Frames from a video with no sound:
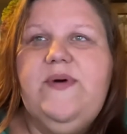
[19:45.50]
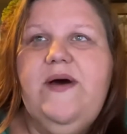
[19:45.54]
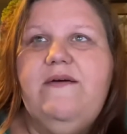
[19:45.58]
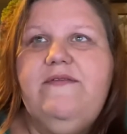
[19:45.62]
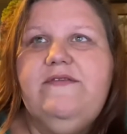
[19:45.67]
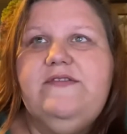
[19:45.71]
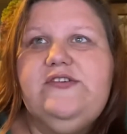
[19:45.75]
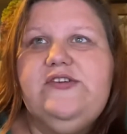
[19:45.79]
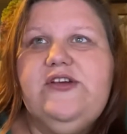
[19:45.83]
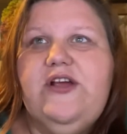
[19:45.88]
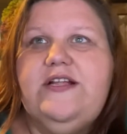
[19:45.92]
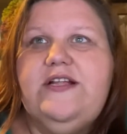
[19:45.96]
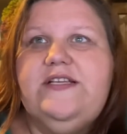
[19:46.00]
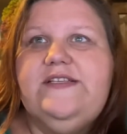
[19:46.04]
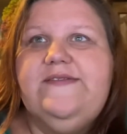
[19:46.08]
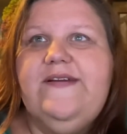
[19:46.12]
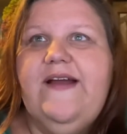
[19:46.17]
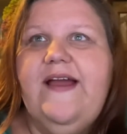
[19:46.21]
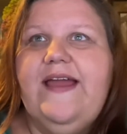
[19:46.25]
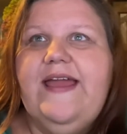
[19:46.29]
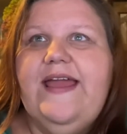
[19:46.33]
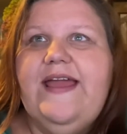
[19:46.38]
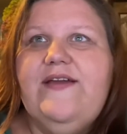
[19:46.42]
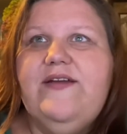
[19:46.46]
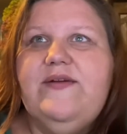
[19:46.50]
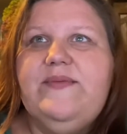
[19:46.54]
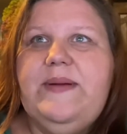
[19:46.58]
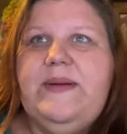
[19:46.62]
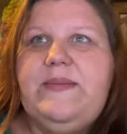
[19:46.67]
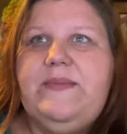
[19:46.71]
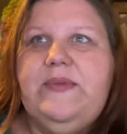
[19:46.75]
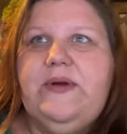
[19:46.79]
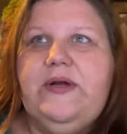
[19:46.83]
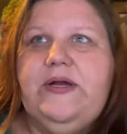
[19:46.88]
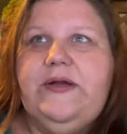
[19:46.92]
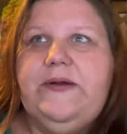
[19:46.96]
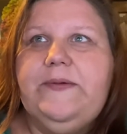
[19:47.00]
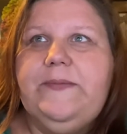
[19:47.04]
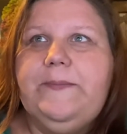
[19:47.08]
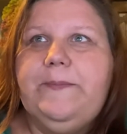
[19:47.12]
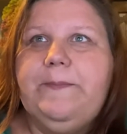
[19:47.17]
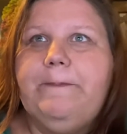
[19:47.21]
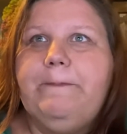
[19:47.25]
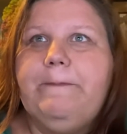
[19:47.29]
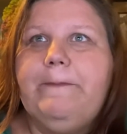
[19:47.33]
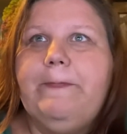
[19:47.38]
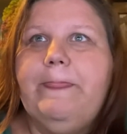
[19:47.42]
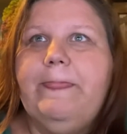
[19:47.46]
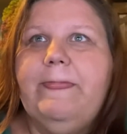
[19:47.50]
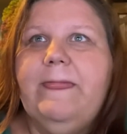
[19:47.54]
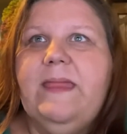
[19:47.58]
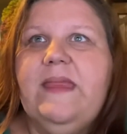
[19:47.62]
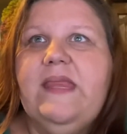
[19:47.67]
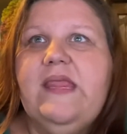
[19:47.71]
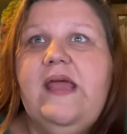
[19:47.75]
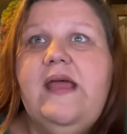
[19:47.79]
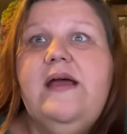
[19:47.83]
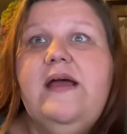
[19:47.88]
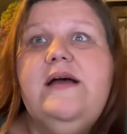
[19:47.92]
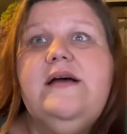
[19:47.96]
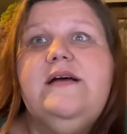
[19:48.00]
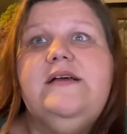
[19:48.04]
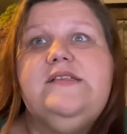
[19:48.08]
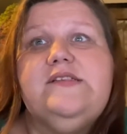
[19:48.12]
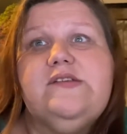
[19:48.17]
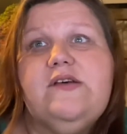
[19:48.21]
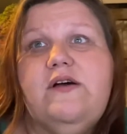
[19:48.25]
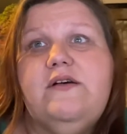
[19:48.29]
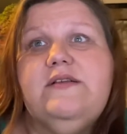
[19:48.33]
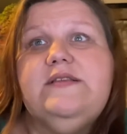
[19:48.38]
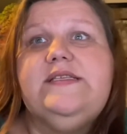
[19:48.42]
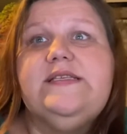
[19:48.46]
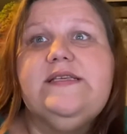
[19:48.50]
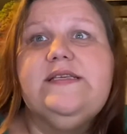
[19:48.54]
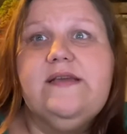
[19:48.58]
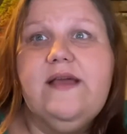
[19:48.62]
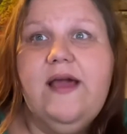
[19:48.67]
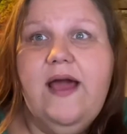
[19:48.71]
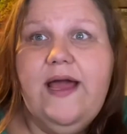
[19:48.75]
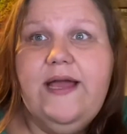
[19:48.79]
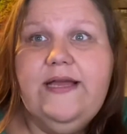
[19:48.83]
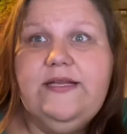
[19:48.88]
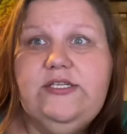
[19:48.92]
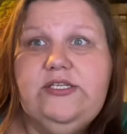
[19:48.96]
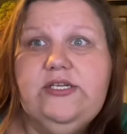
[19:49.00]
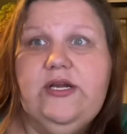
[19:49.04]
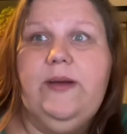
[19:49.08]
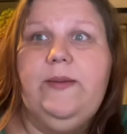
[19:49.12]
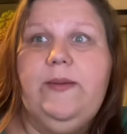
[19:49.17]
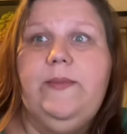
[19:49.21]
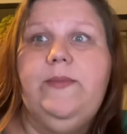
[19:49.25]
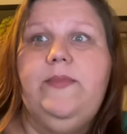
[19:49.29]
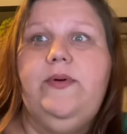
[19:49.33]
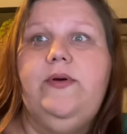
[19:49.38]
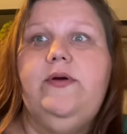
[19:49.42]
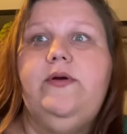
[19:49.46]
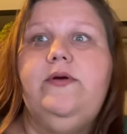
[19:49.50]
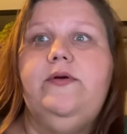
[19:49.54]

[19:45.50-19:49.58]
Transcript: Stratosphere. I can't remember. It's called Sky Jump.